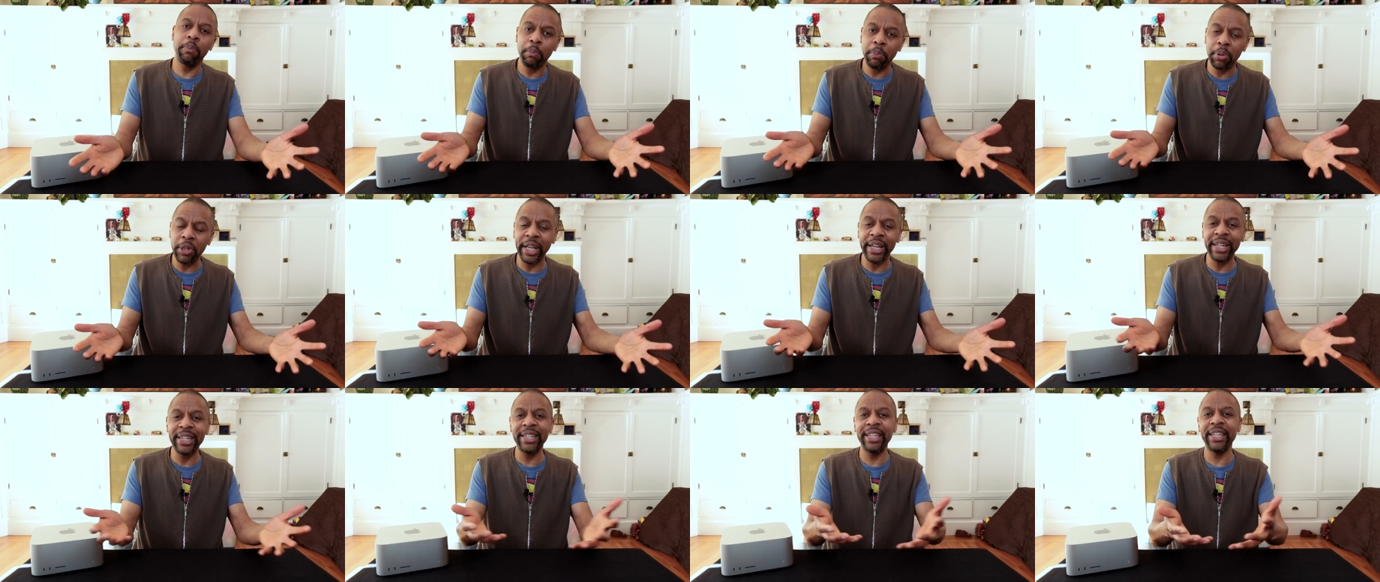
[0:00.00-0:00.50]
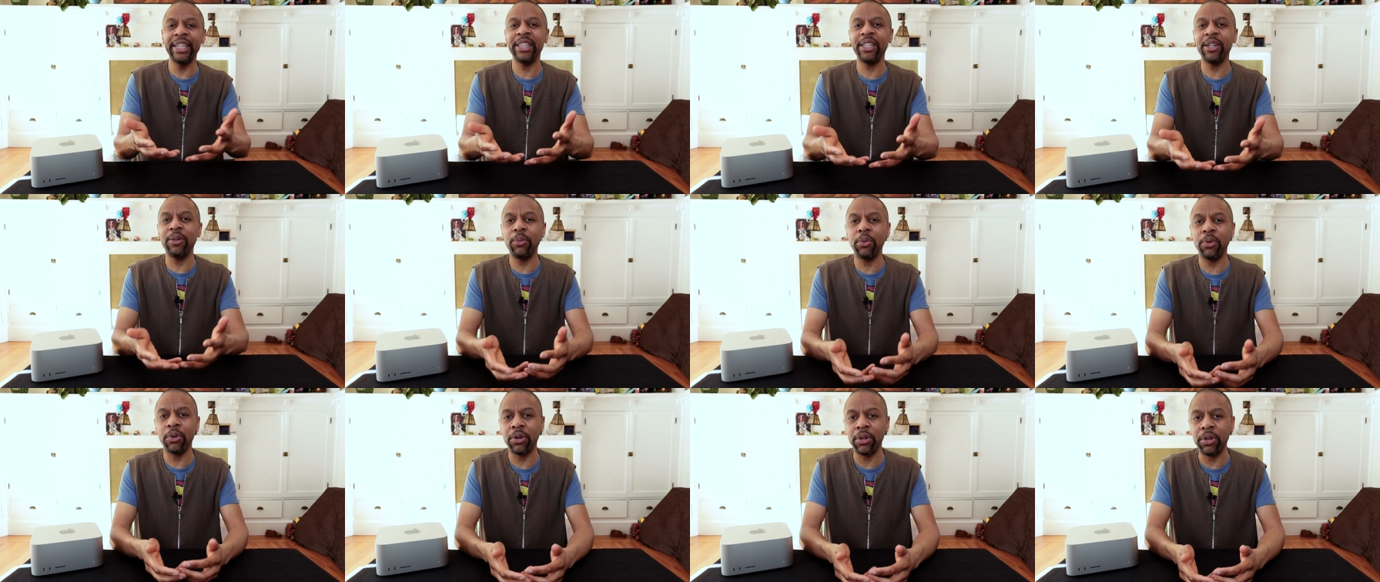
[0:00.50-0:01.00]
blending
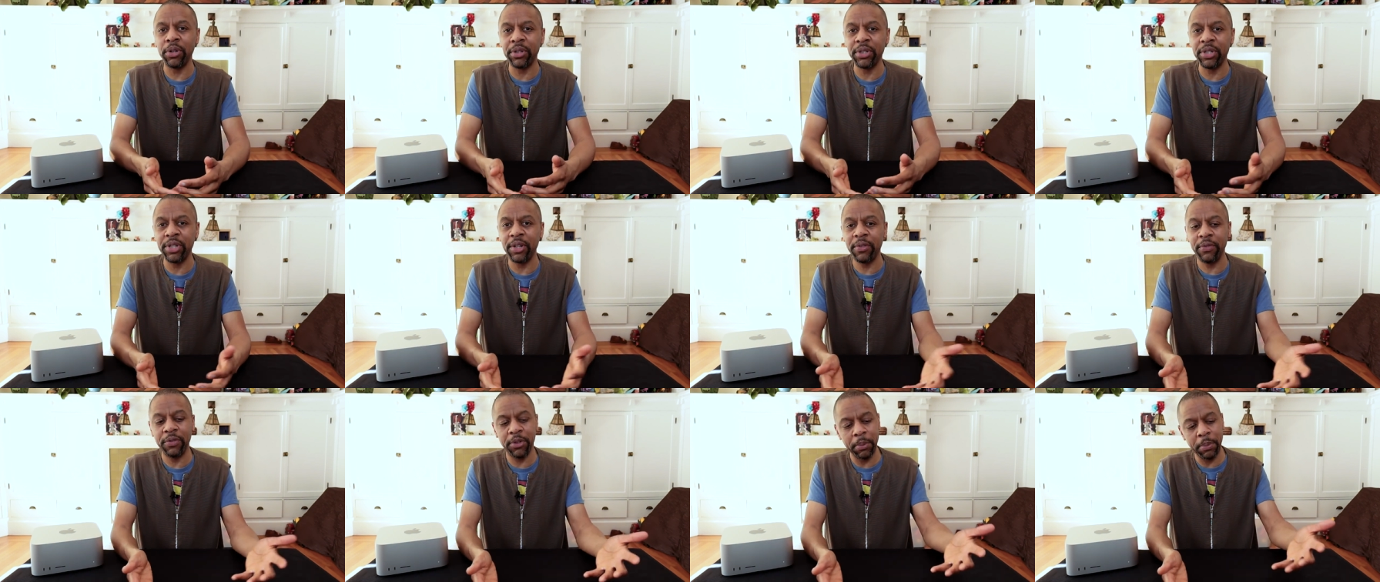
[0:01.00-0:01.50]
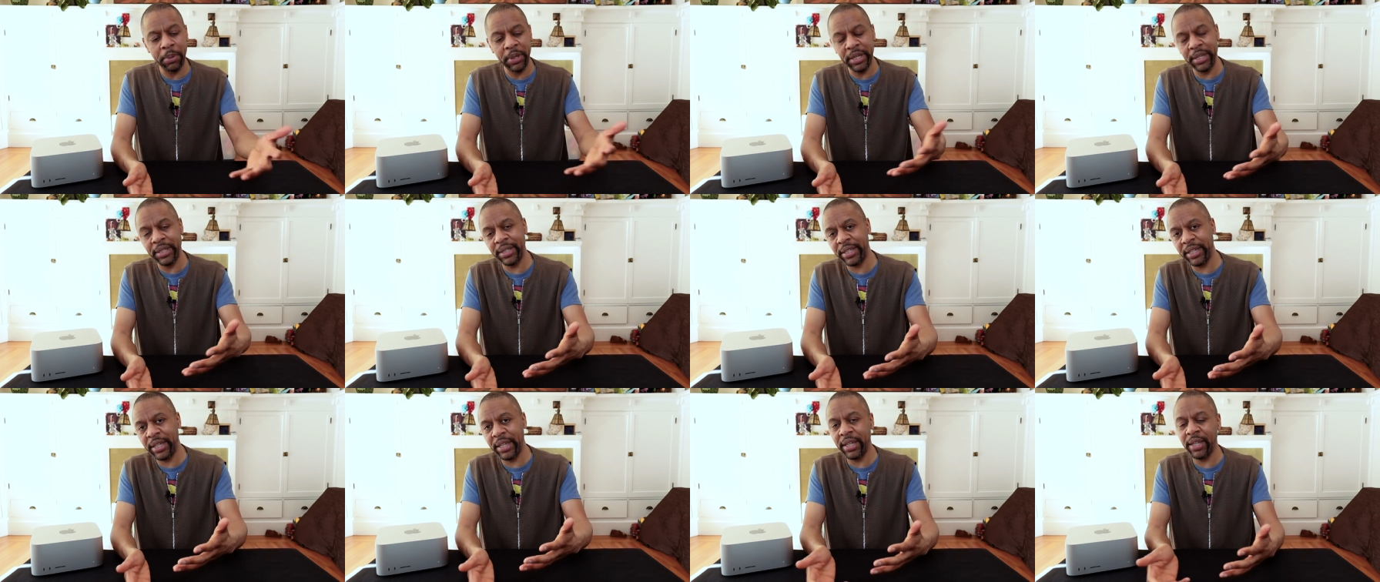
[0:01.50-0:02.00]
the worlds of the
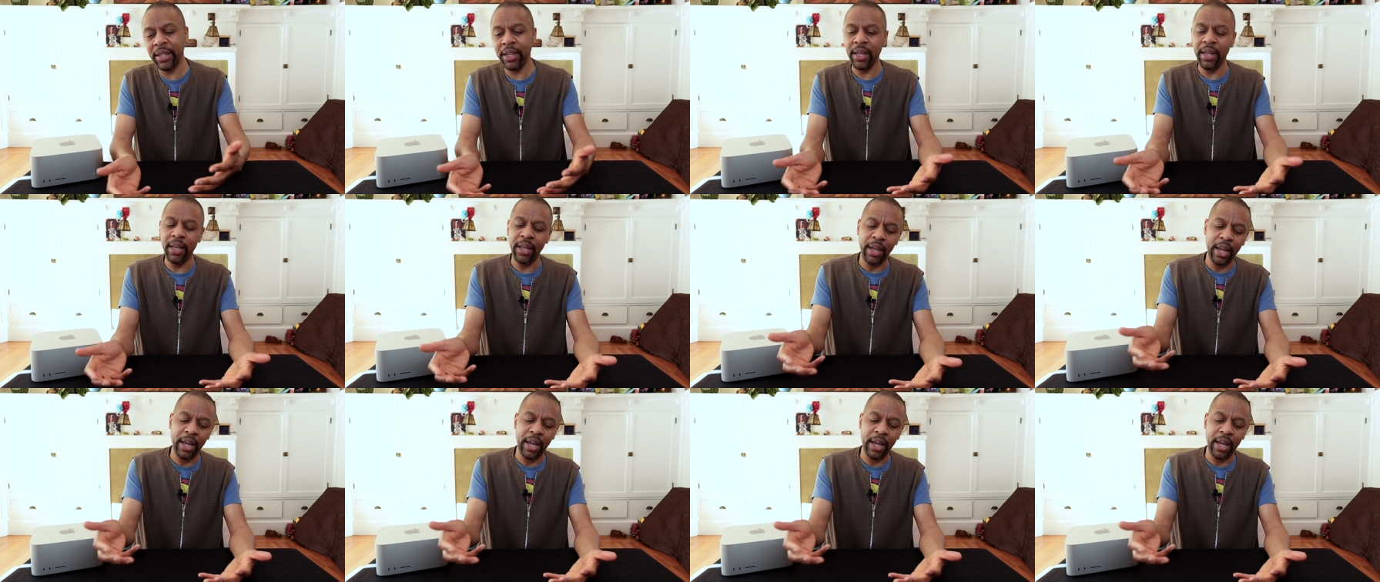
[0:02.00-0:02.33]
PC